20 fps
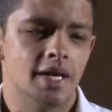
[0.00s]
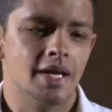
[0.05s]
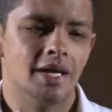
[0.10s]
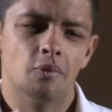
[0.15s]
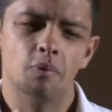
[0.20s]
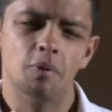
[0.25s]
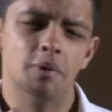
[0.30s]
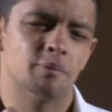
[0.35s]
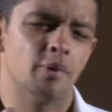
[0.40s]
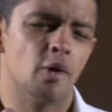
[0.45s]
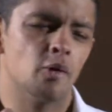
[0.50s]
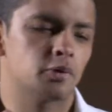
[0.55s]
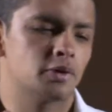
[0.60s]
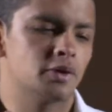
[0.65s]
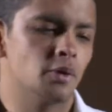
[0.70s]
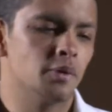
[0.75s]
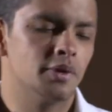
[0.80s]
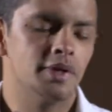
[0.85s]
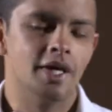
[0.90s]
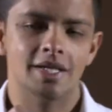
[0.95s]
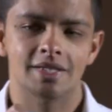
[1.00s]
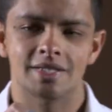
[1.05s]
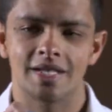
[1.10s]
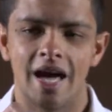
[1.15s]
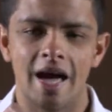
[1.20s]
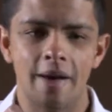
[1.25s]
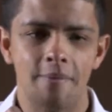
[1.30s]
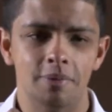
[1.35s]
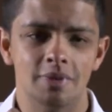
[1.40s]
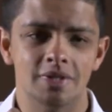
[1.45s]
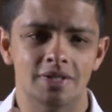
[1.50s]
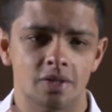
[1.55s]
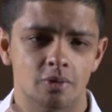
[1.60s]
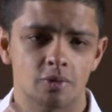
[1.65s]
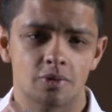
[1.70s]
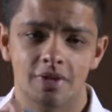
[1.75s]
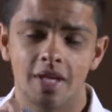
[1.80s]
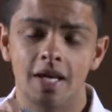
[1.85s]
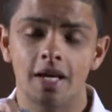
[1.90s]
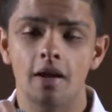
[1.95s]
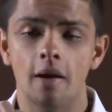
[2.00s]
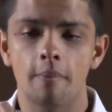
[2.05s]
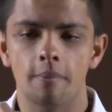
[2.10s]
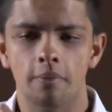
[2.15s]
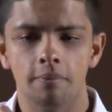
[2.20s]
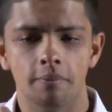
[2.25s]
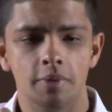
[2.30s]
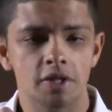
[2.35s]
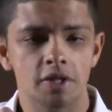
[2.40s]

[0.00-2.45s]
talent just keeps flooding in.